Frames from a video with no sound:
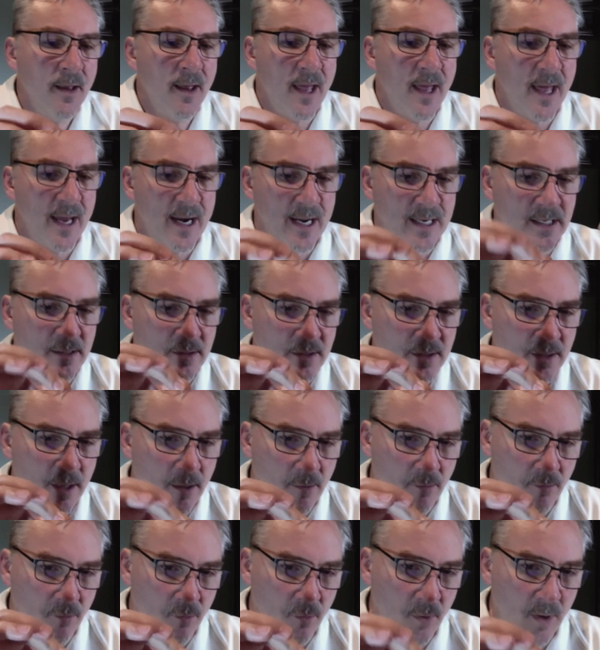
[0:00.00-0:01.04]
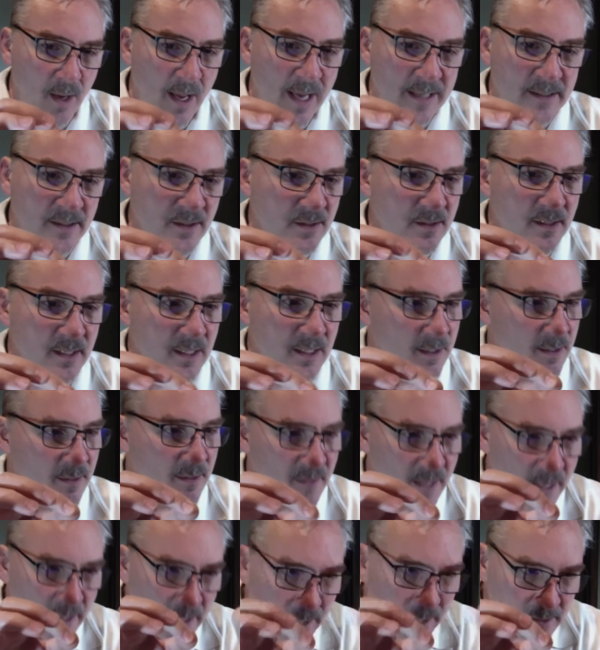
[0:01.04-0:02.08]
and I just get a
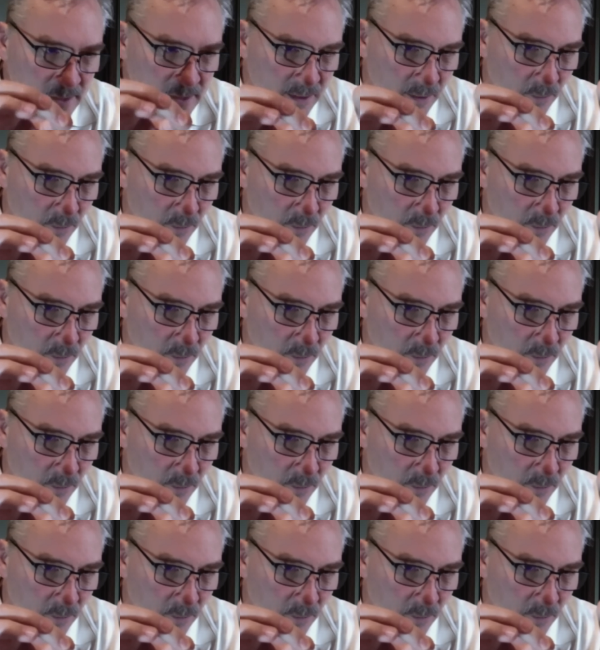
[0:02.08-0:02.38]
thing and I start